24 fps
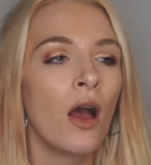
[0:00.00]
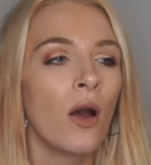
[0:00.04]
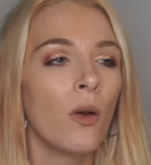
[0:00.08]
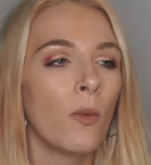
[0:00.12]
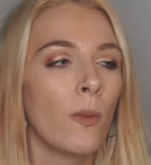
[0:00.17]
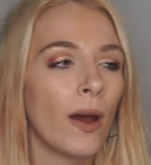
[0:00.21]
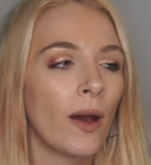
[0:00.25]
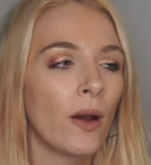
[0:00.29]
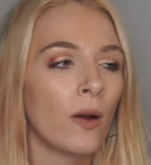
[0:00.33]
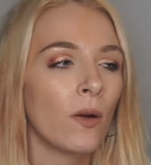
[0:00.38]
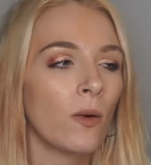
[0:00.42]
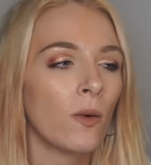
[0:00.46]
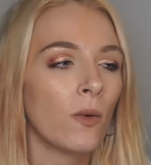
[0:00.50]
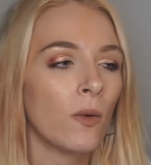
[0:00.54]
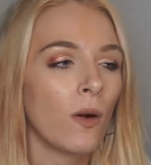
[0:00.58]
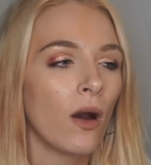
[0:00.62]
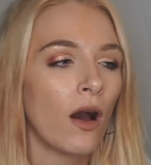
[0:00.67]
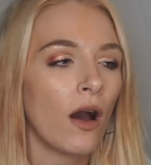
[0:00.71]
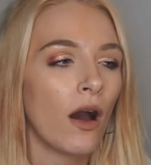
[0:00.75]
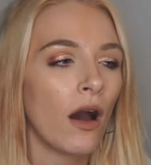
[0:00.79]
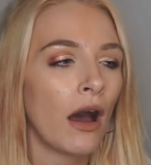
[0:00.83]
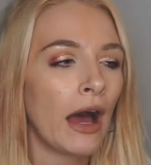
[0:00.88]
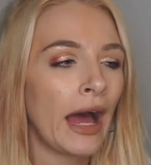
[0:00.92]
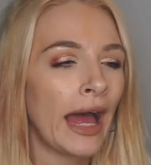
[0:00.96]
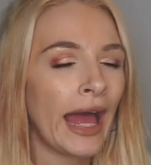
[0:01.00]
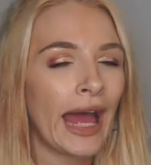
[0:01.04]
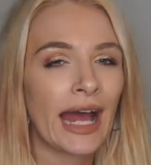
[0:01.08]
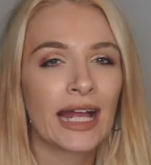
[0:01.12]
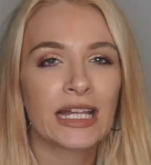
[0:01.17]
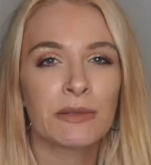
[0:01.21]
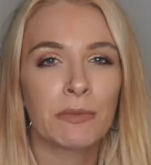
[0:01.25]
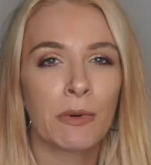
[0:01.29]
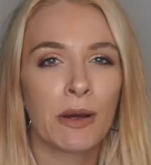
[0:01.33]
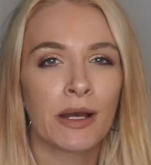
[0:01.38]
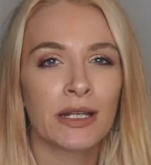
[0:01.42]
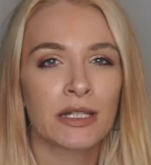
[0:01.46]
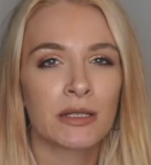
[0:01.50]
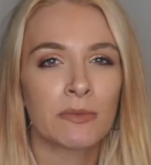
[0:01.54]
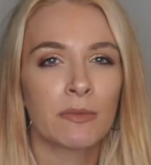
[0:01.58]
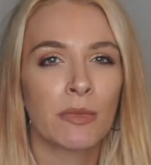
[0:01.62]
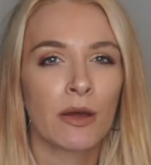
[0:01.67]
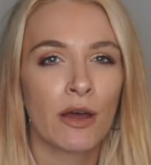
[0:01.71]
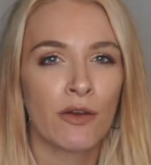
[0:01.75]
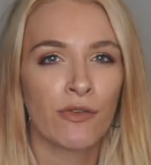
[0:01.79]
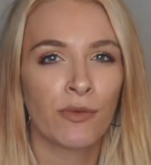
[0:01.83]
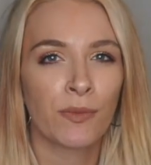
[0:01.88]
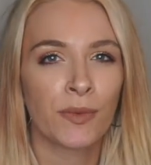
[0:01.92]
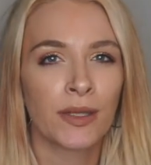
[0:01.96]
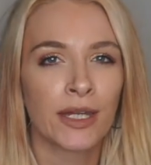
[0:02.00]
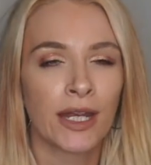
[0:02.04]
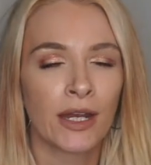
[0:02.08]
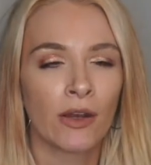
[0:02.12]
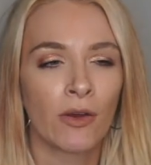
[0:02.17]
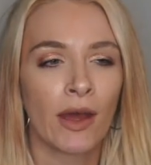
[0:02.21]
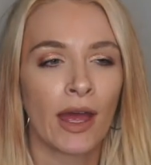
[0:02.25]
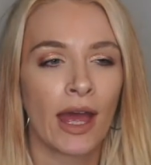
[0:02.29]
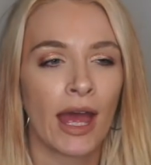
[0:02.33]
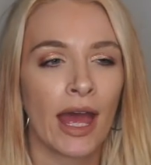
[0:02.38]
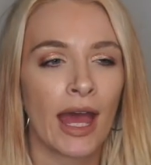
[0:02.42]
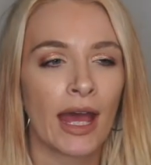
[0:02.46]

Well, I had to buy some perfume, didn't I?